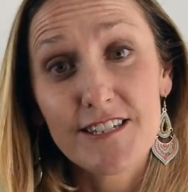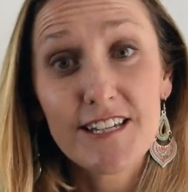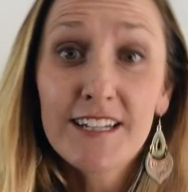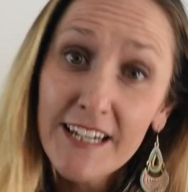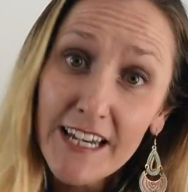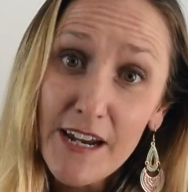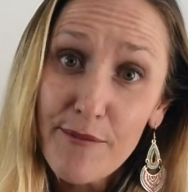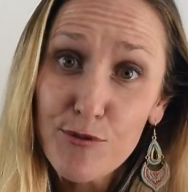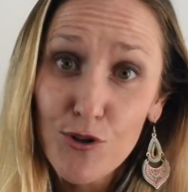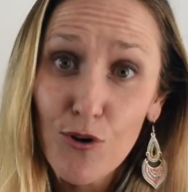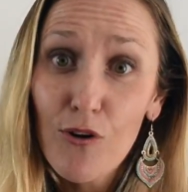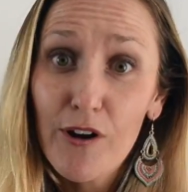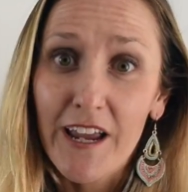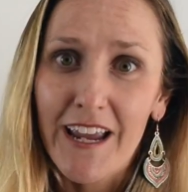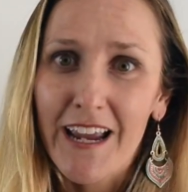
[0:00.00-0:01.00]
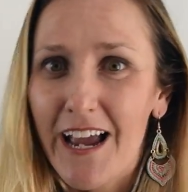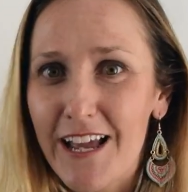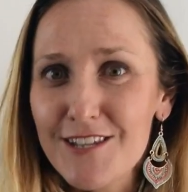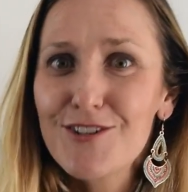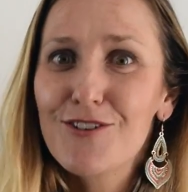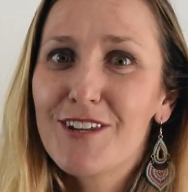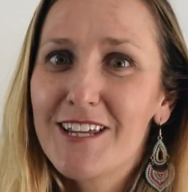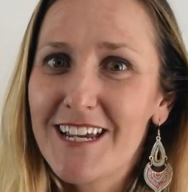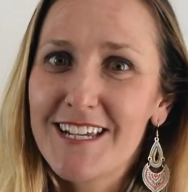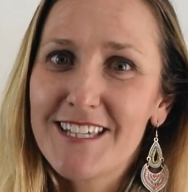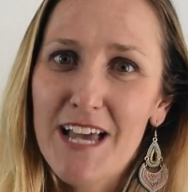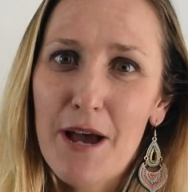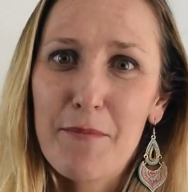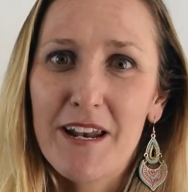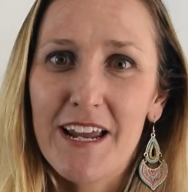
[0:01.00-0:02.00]
and keep talking until the
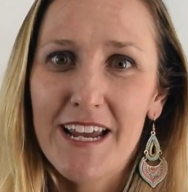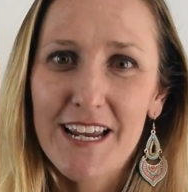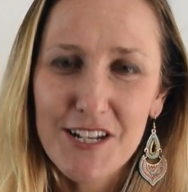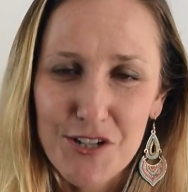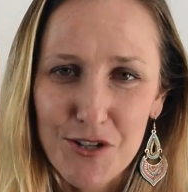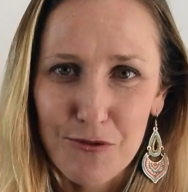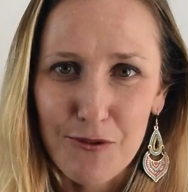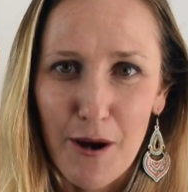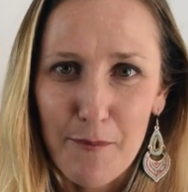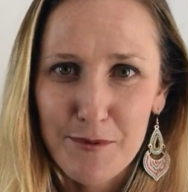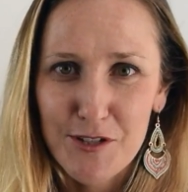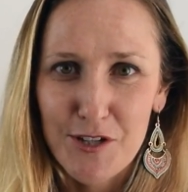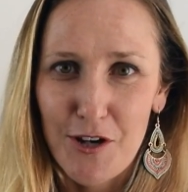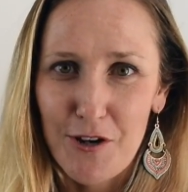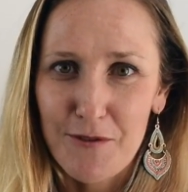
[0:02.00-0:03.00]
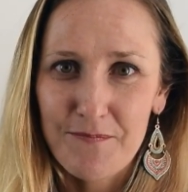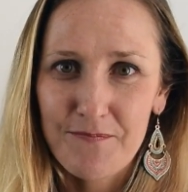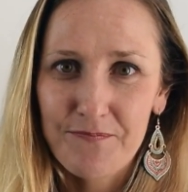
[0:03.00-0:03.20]
examiner interrupts you.